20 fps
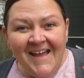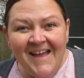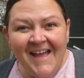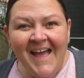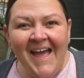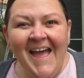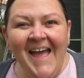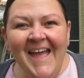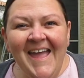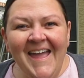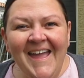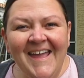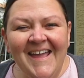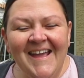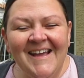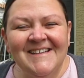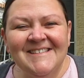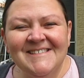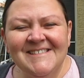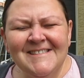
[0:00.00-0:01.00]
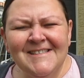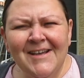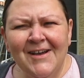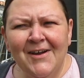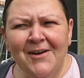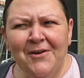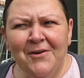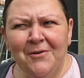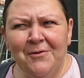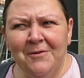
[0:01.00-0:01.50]
Hey,
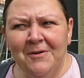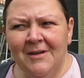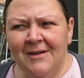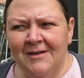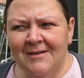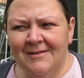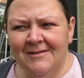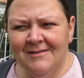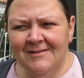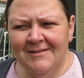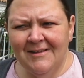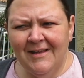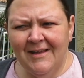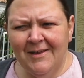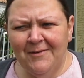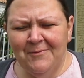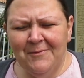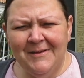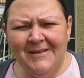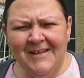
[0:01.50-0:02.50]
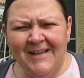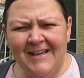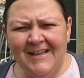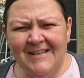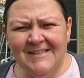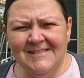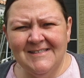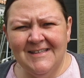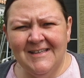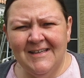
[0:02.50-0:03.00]
so like what day
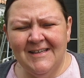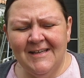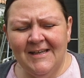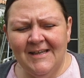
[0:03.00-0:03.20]
is it?